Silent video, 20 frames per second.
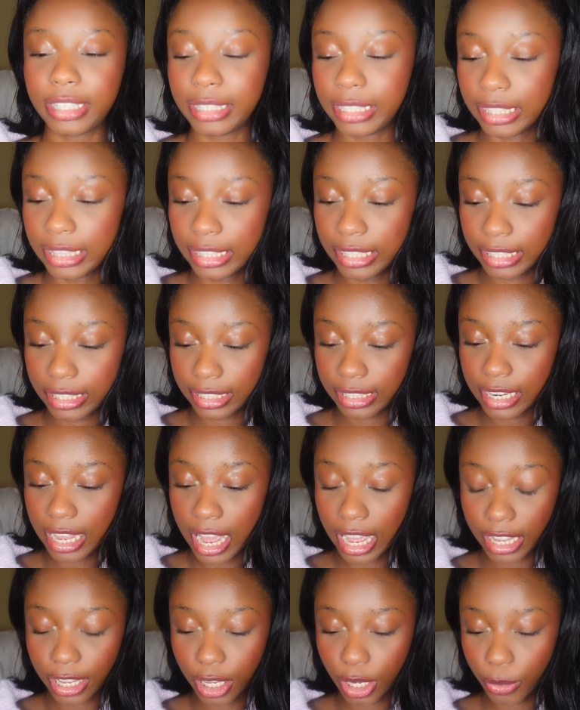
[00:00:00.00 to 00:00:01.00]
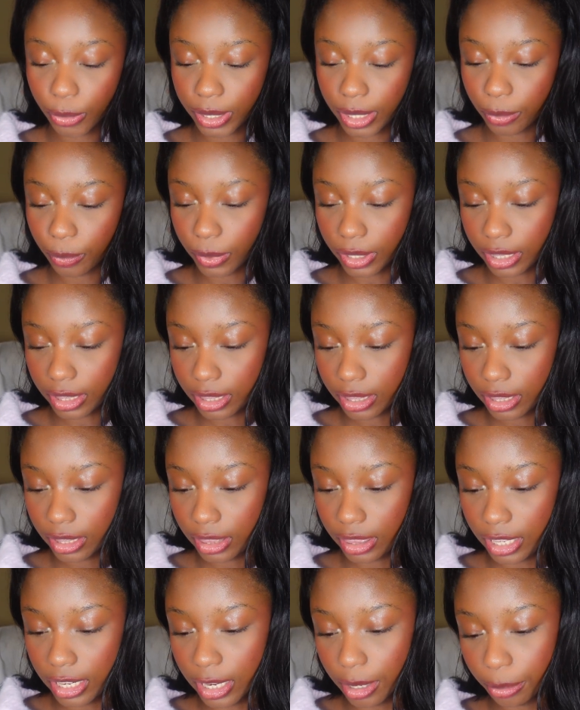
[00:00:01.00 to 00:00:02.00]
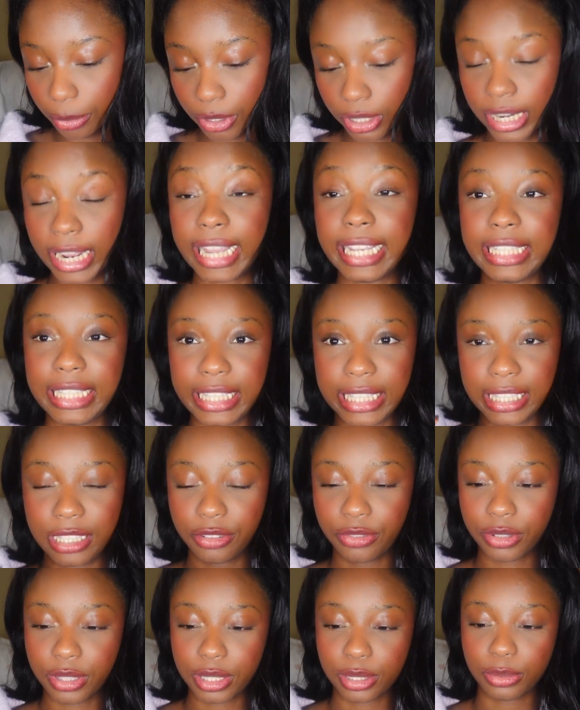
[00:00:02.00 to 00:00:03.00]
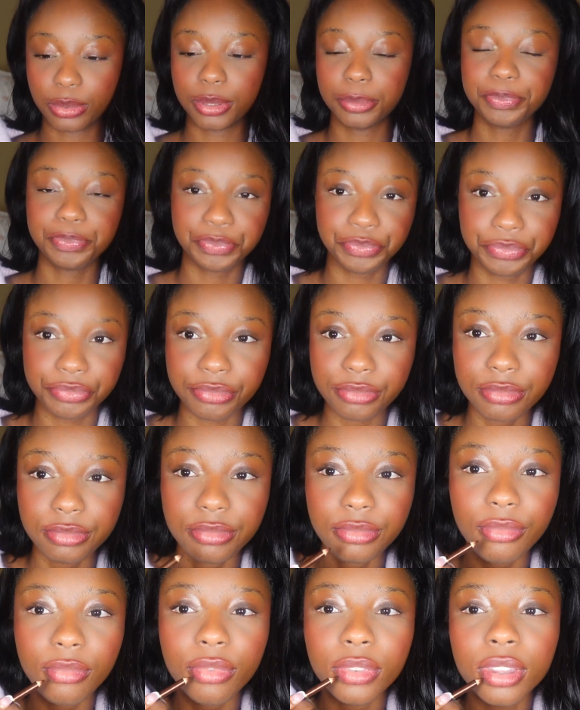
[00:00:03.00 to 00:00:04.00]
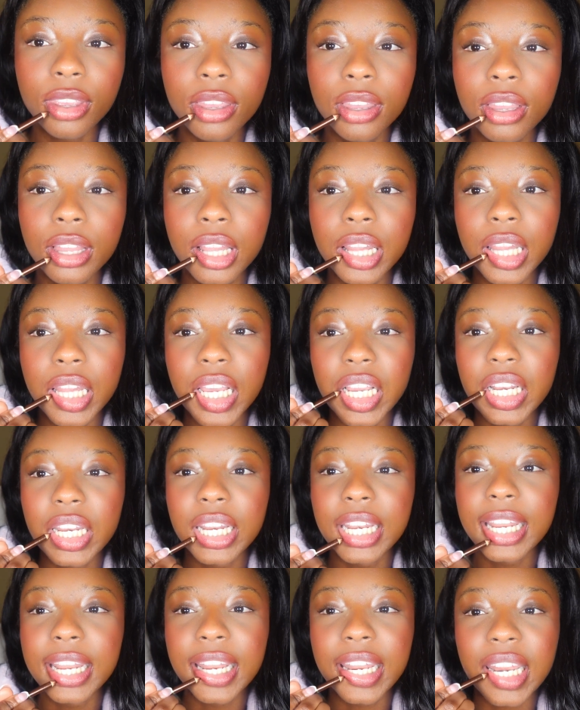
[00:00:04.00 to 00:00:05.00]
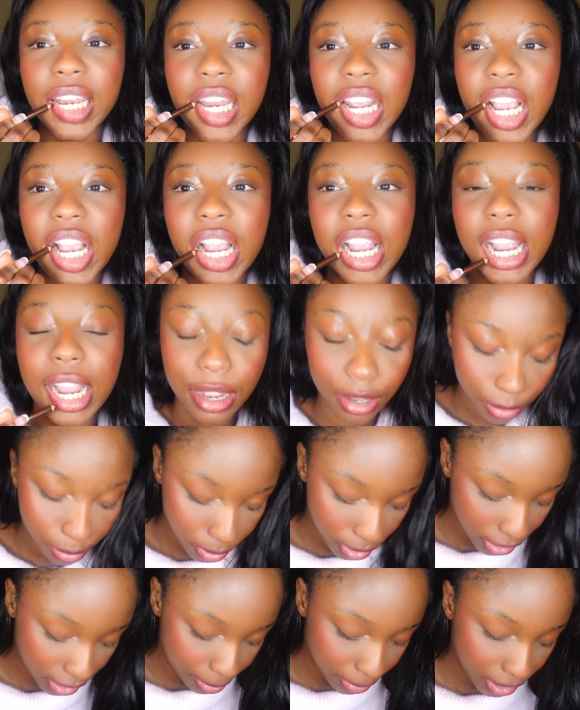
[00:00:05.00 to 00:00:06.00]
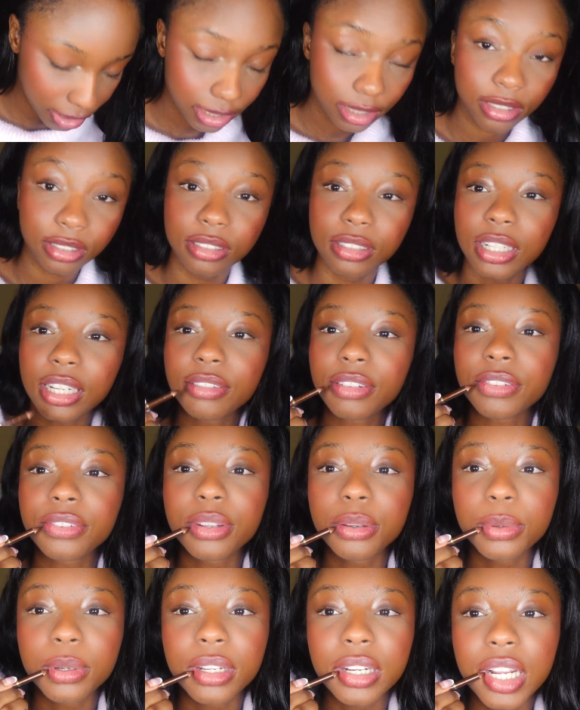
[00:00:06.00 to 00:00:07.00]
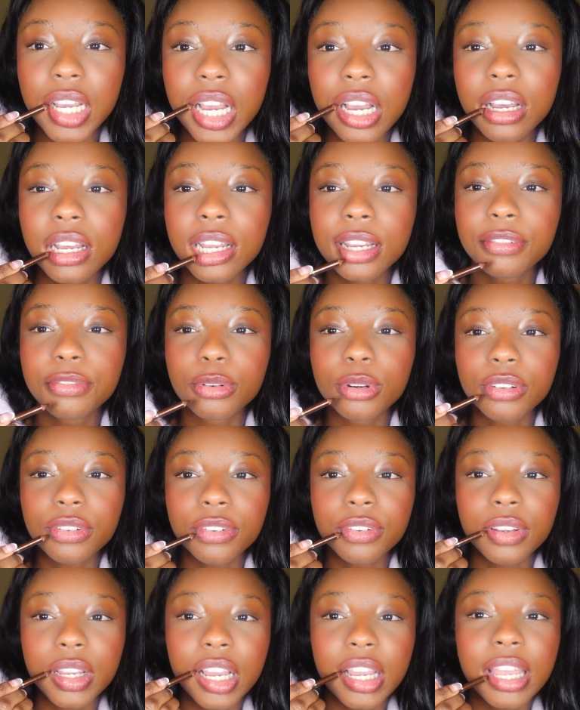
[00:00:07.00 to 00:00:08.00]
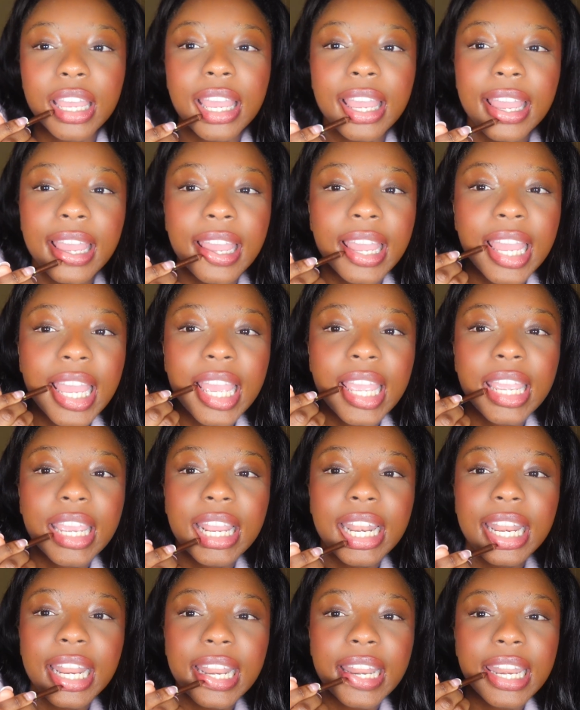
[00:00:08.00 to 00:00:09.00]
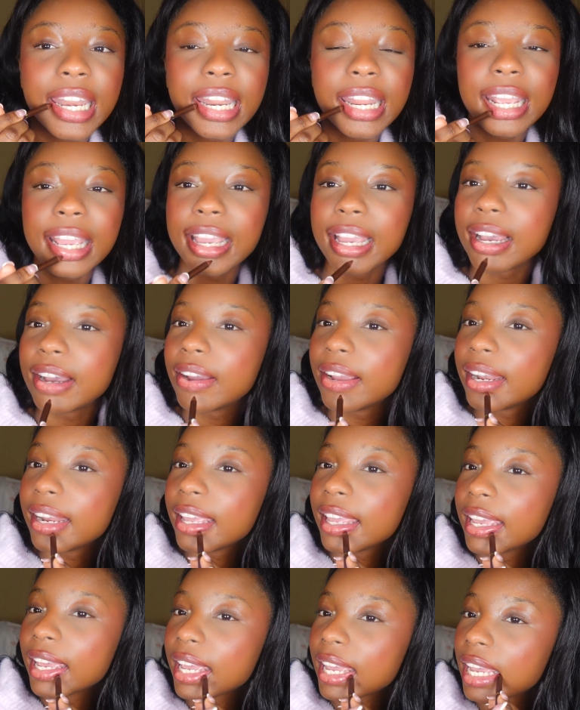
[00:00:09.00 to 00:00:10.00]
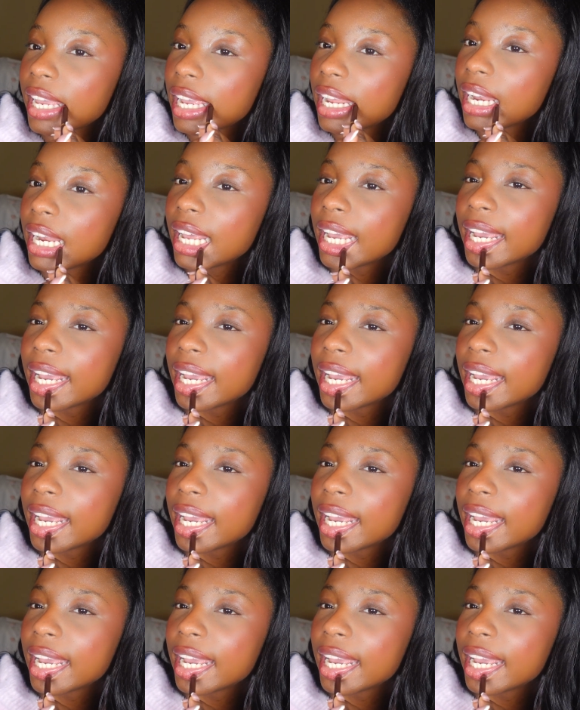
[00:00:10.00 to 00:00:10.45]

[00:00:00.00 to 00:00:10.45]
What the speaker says: then I go in with the number 18 for this one. I like to just go, what time is it? 9:51. 4. Okay. I just go in again.